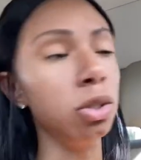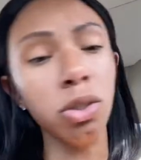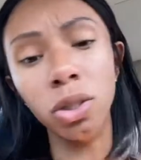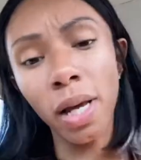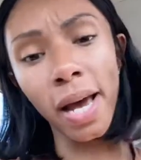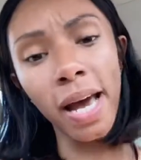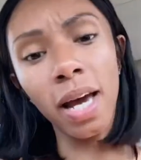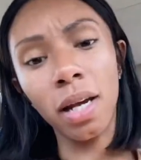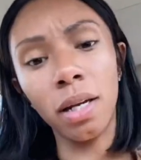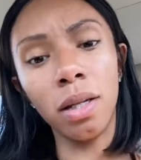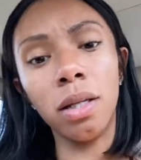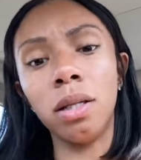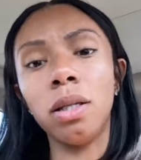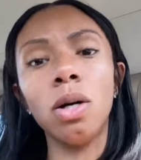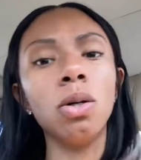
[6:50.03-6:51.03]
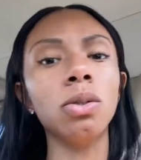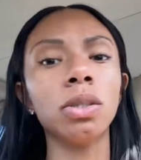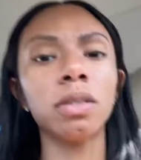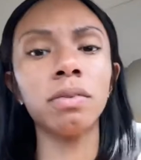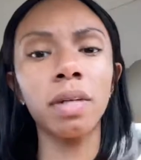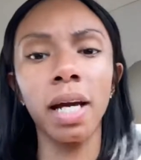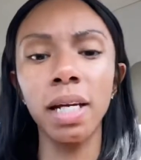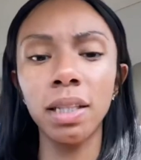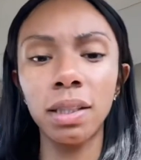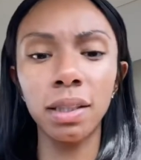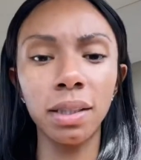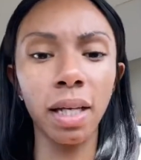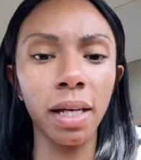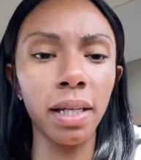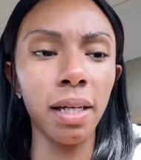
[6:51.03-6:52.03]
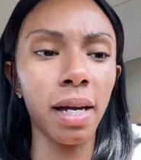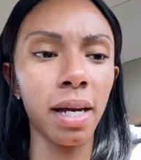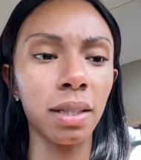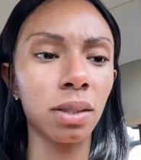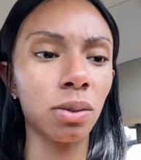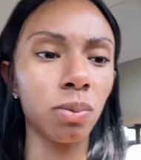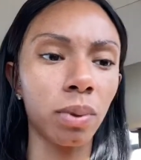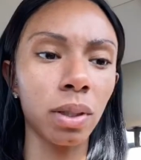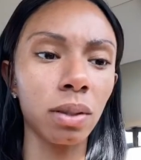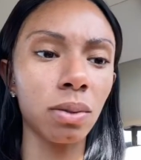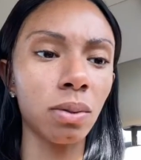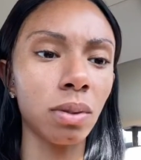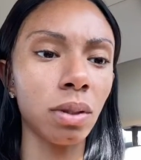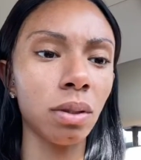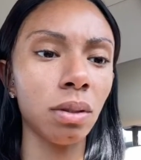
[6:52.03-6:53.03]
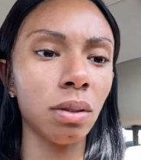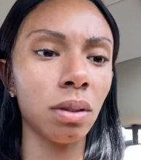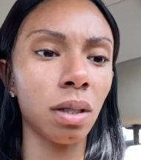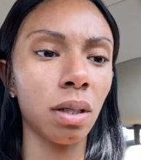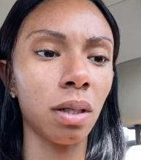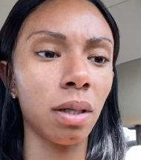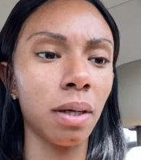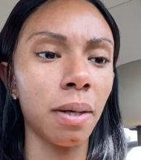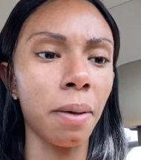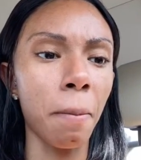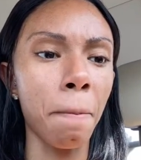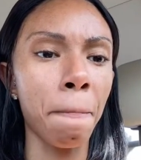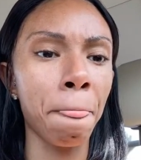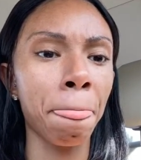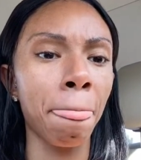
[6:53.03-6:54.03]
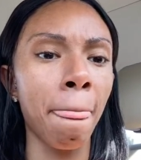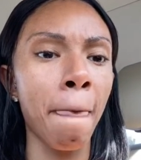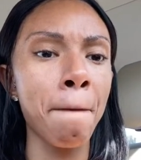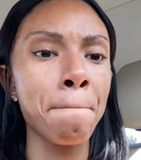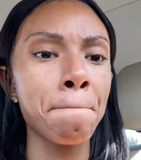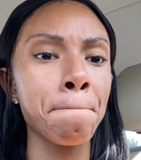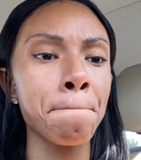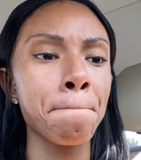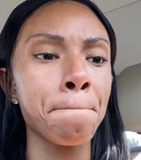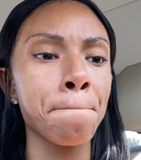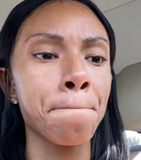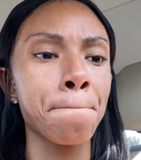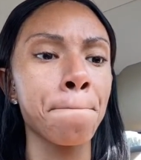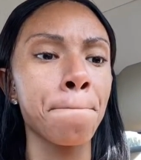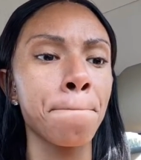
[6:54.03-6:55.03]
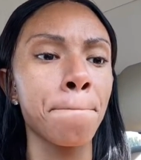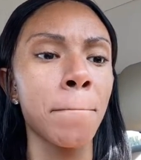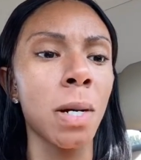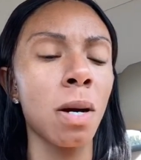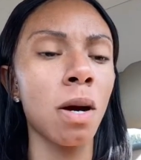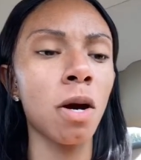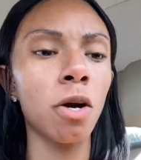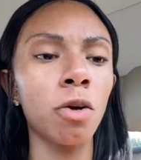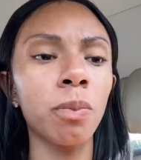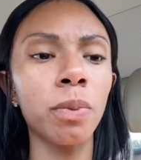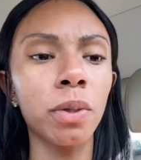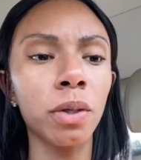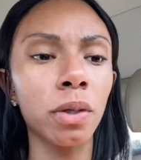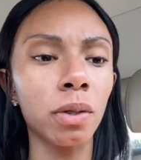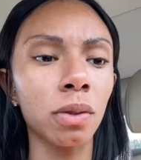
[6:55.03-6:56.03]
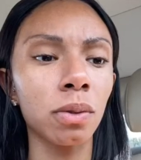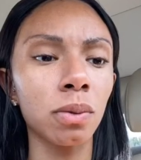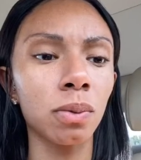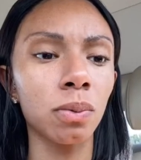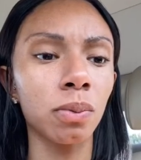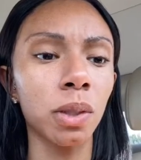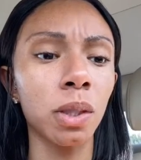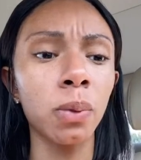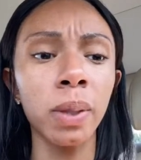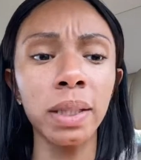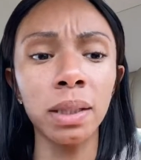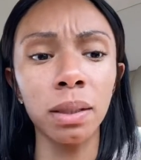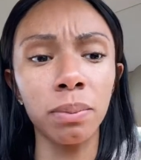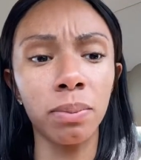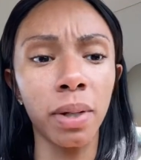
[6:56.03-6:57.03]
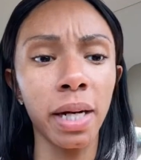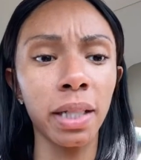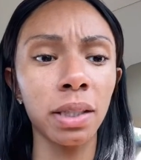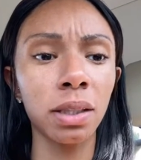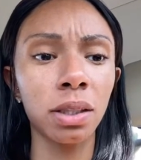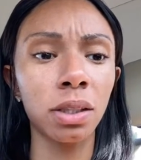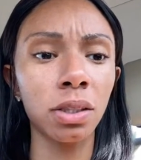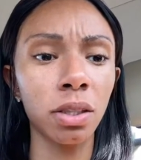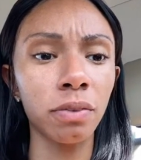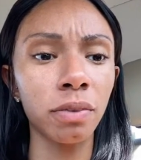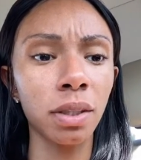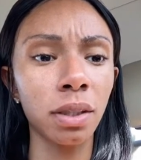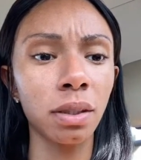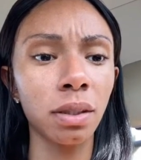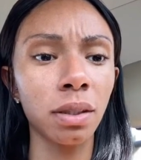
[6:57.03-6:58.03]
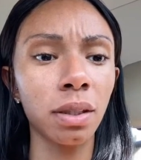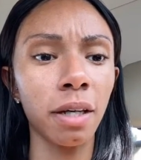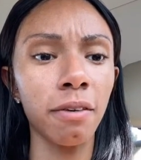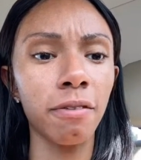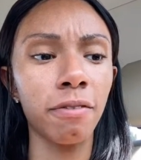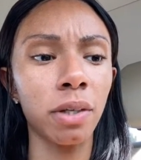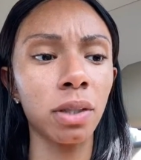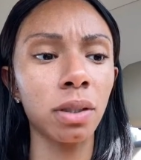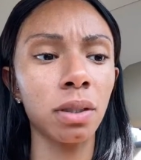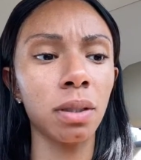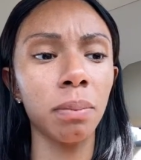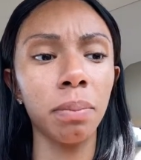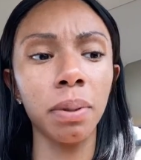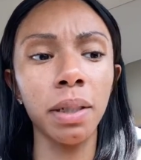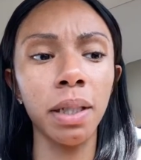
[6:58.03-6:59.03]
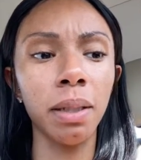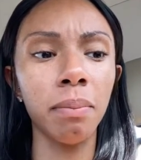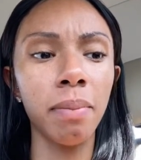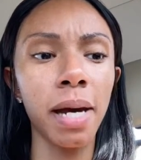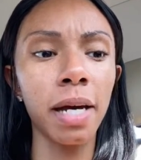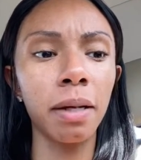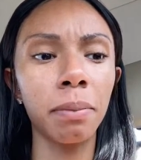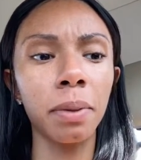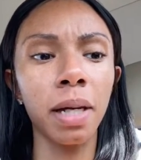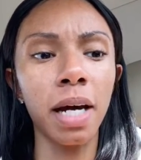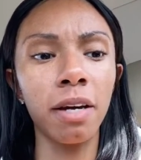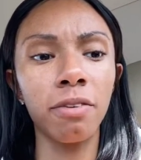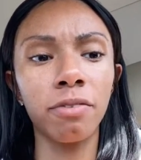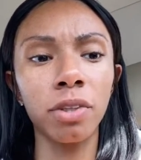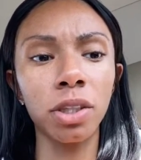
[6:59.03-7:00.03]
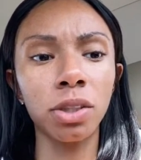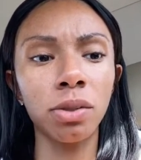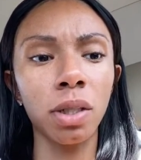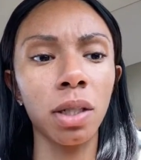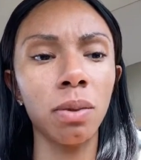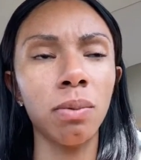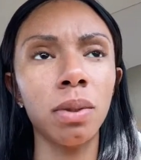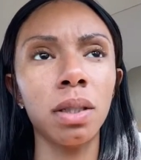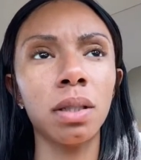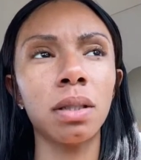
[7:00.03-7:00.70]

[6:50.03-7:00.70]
had loads of cases that he had to work on. Herbert requested Brian's services at first in a pleading manner, but got frustrated with,